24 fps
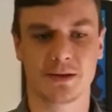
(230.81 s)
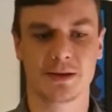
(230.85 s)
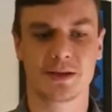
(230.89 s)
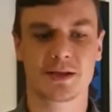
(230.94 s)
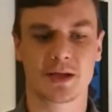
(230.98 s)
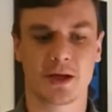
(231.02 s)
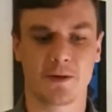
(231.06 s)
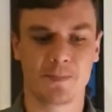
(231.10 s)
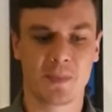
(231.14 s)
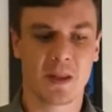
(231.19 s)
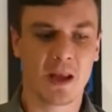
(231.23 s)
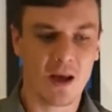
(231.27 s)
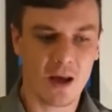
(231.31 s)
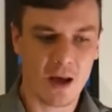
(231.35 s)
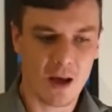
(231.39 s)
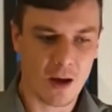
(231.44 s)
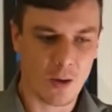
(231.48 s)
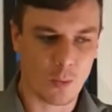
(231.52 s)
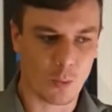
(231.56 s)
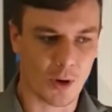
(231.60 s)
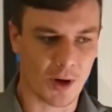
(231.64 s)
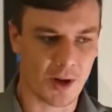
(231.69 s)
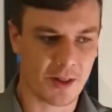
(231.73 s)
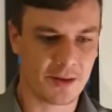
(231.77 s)
So
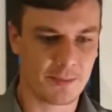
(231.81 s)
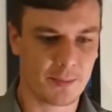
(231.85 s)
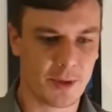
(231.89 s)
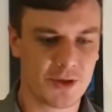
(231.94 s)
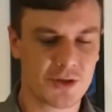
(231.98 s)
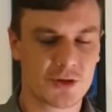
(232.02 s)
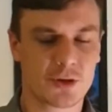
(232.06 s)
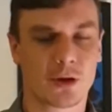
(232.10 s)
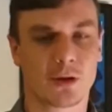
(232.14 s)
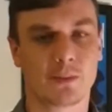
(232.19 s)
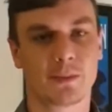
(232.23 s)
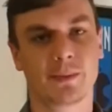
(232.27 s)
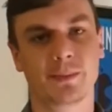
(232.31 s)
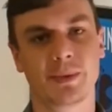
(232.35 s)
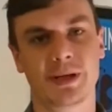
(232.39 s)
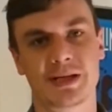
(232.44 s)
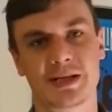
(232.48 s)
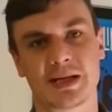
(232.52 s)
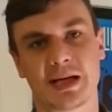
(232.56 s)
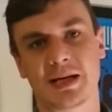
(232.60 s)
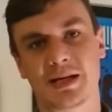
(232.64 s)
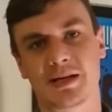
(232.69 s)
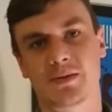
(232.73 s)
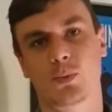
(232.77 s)
one of the most common
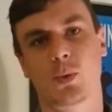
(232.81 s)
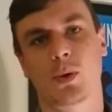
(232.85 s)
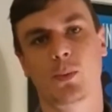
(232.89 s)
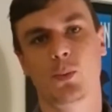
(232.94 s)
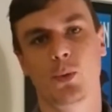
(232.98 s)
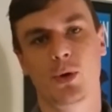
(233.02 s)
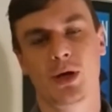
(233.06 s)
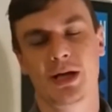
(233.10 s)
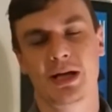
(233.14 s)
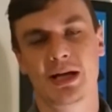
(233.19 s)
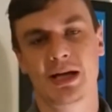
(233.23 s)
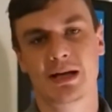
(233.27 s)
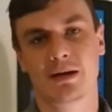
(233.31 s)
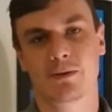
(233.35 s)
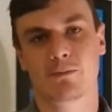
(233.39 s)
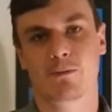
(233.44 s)
mistakes when we